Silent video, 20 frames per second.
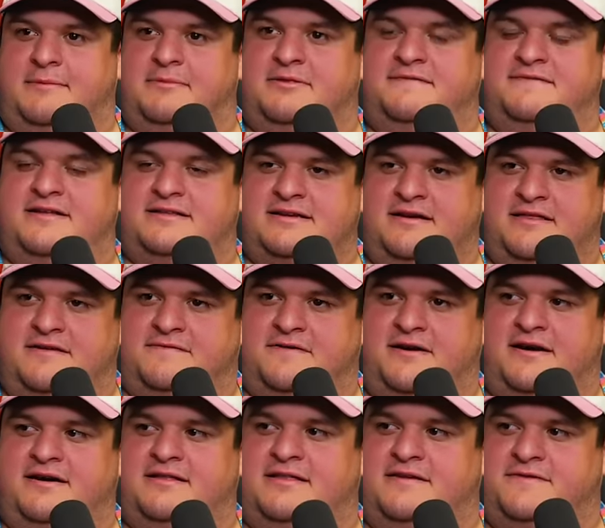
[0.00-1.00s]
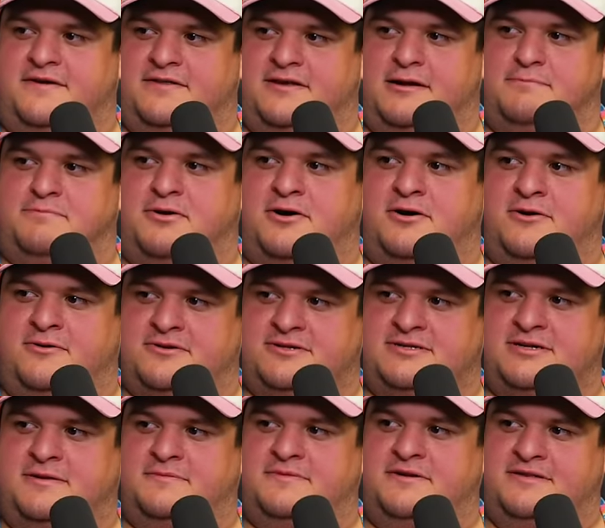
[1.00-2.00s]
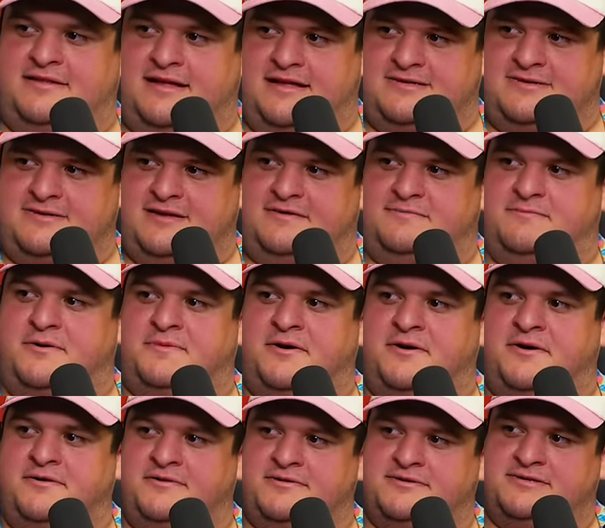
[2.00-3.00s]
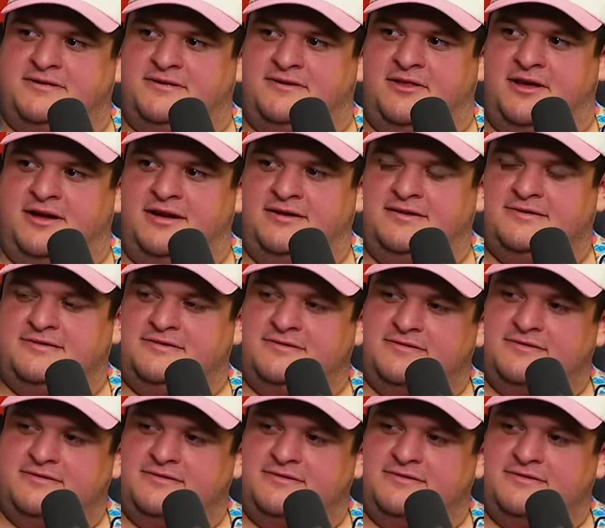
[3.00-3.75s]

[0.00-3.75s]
I believe that's how they find it. They find like a pearl or something. That's how they propose to their ladies.